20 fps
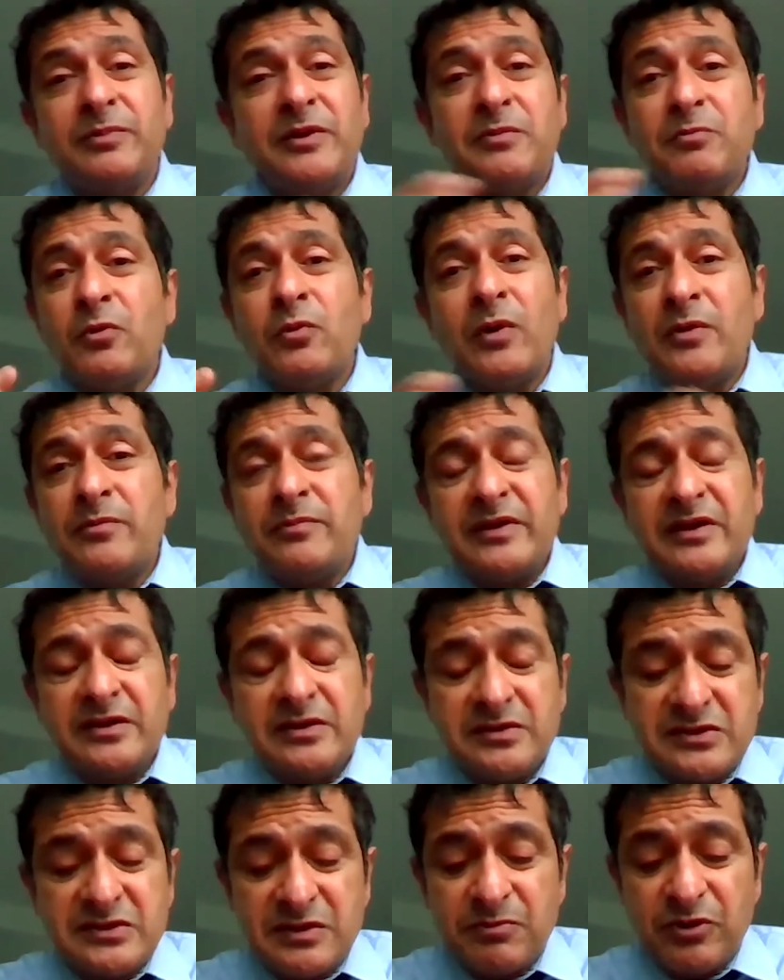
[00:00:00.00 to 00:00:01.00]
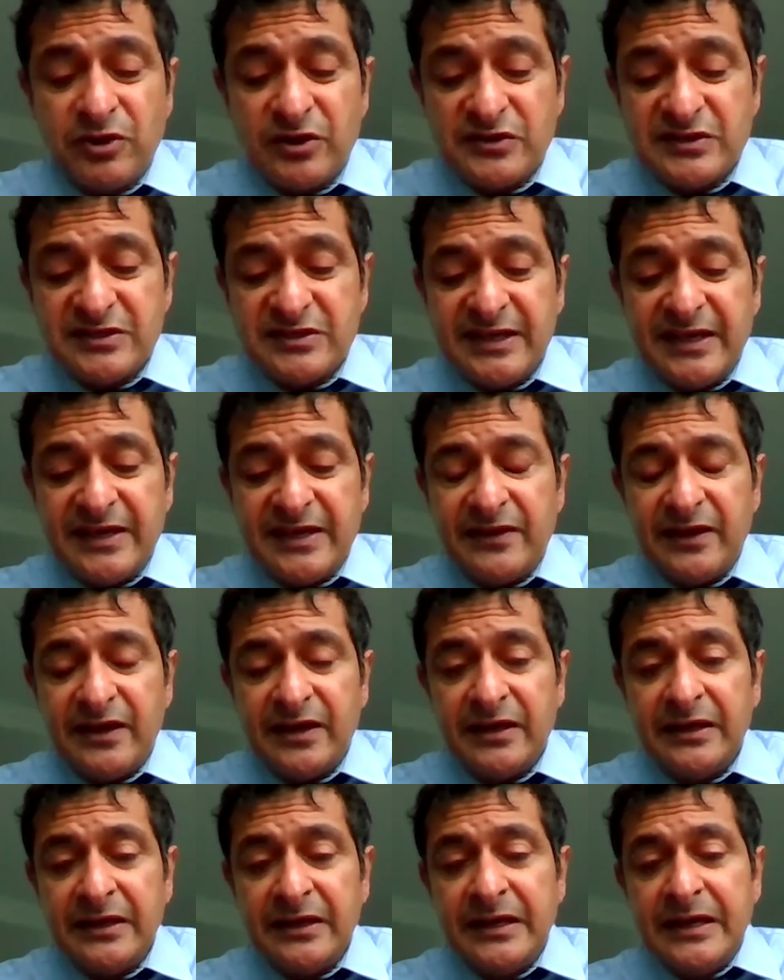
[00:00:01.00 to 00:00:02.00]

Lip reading: People won't be surprised to hear that.